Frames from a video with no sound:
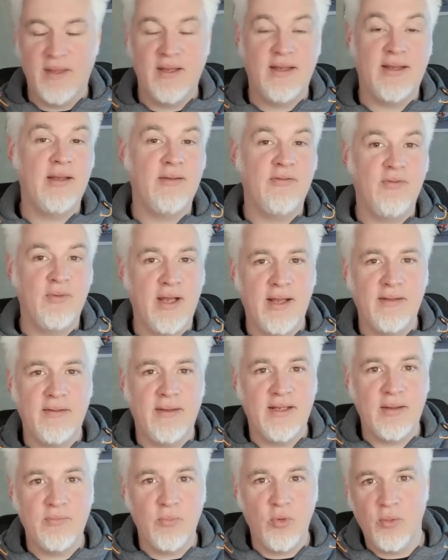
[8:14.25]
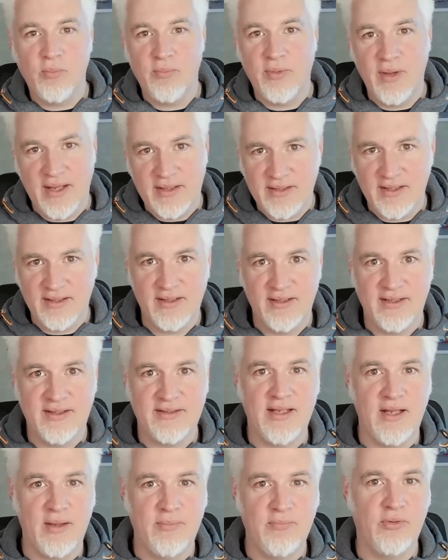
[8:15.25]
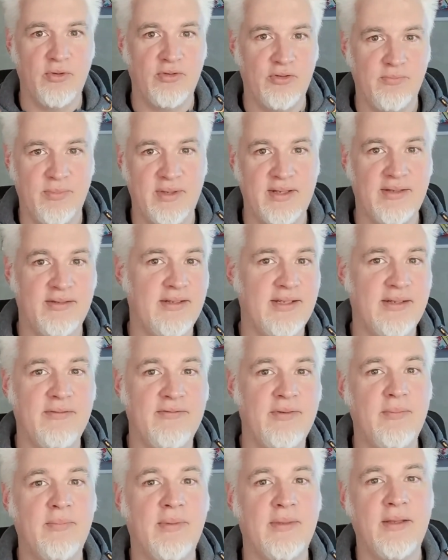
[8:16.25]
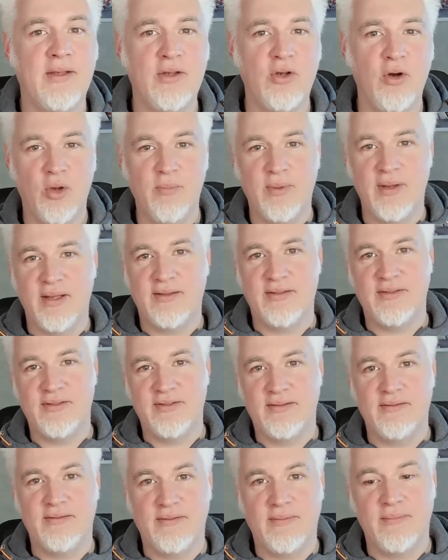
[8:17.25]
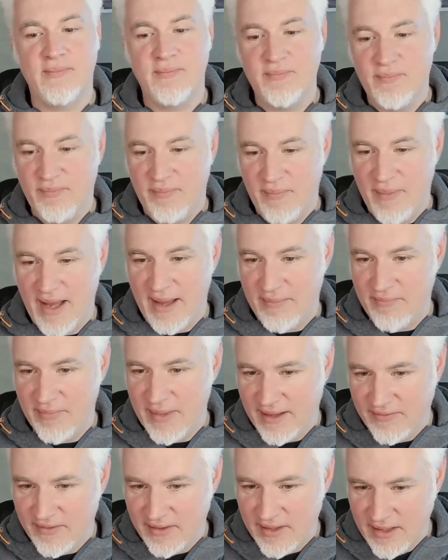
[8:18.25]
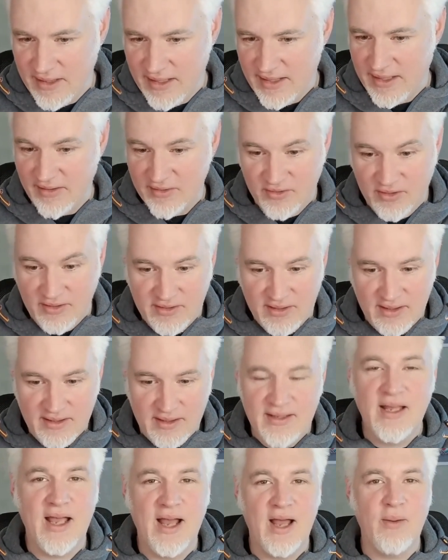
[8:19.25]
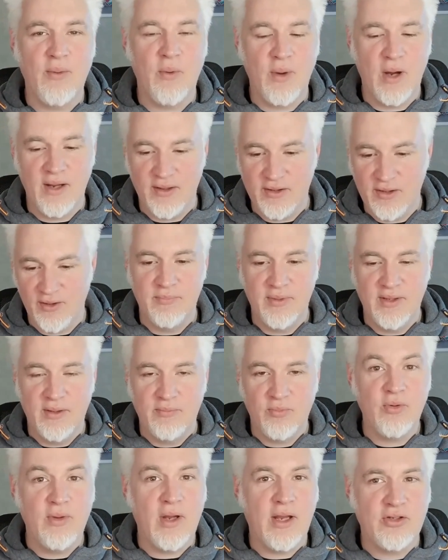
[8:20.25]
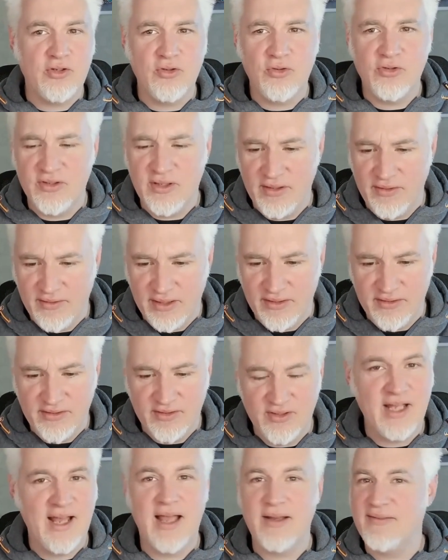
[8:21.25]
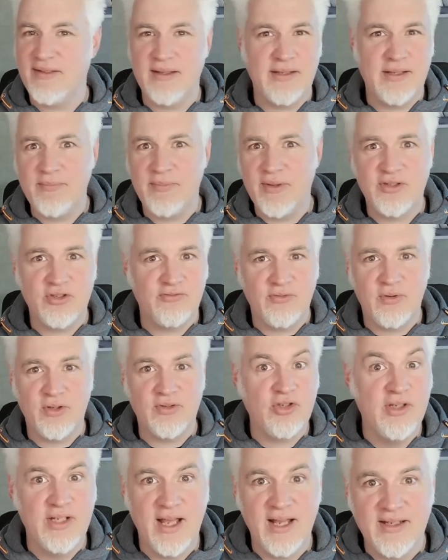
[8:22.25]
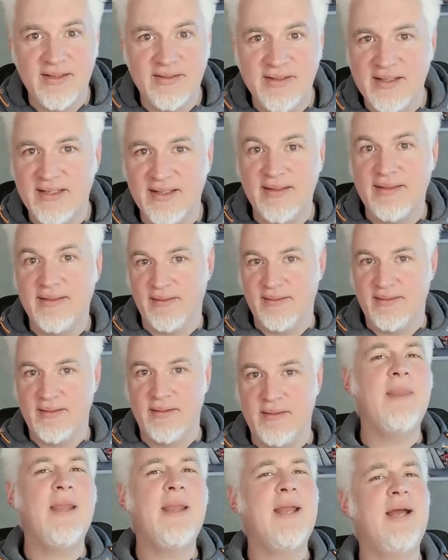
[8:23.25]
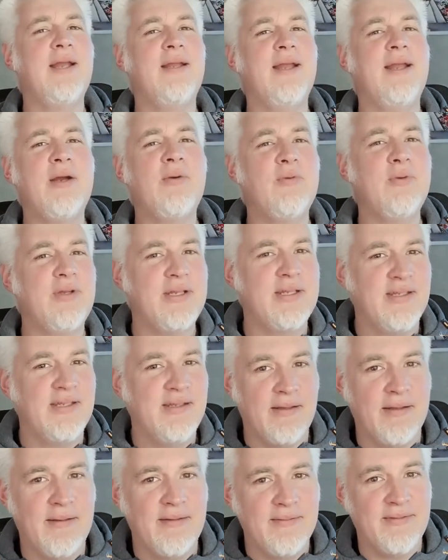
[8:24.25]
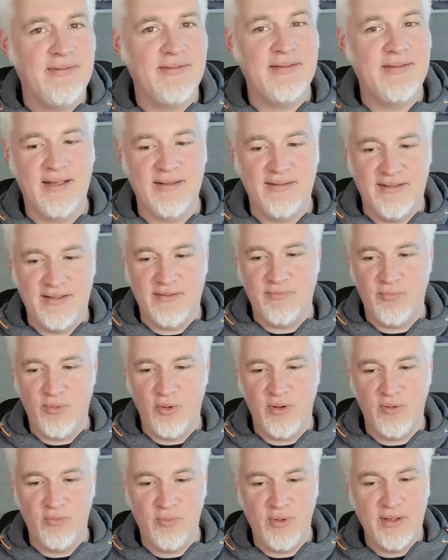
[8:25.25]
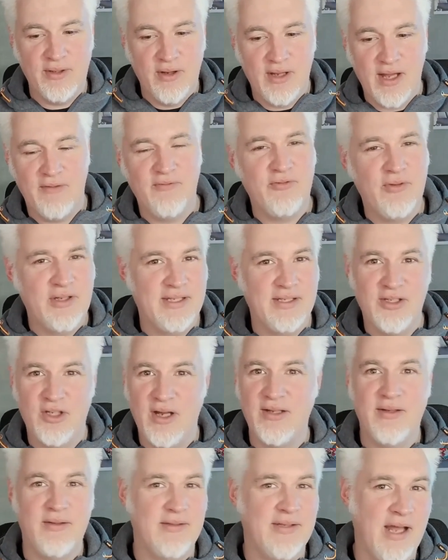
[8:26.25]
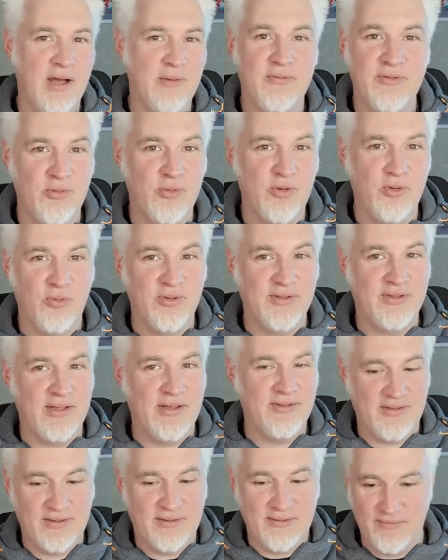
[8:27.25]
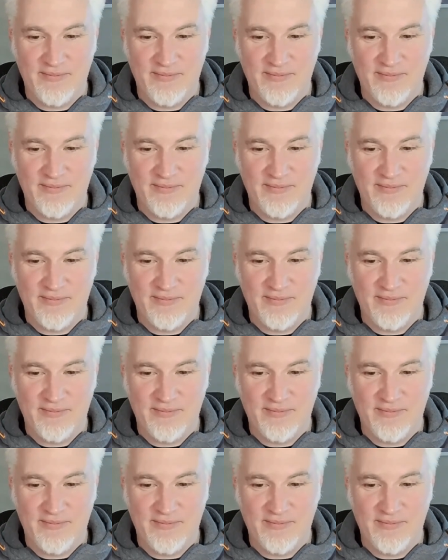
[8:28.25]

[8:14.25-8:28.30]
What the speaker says: If you have any more practical examples, please leave them in the comments. I'm definitely interested in how other people are using this chat to image functionality. I can't really say at this point whether I've really gotten comfortable with it.